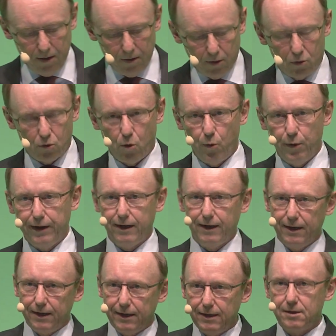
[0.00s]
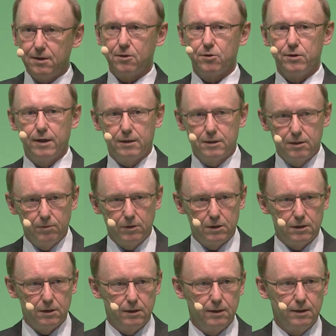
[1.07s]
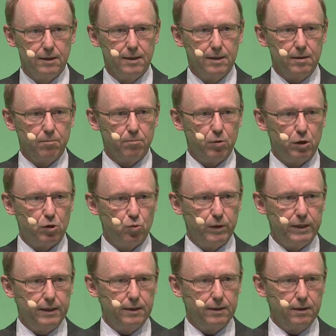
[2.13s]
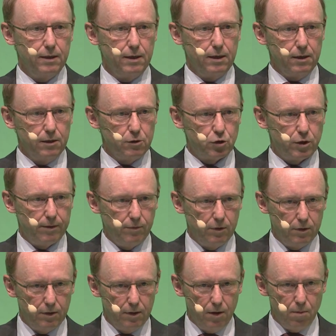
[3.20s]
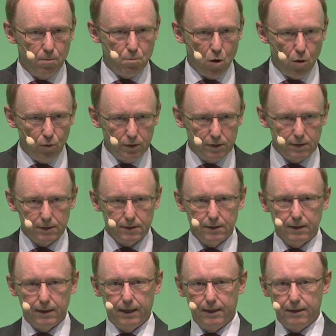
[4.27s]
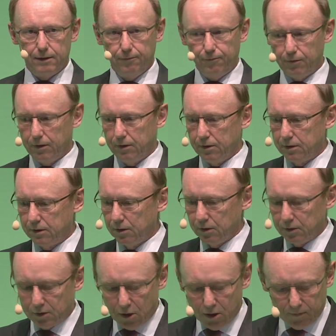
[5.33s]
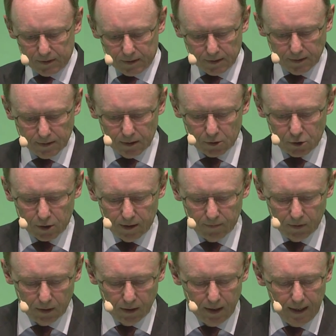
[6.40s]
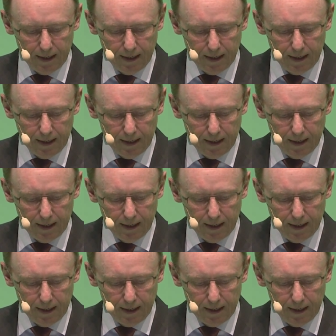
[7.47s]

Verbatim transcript: The growing interconnectivity between travel modes and different services in the travel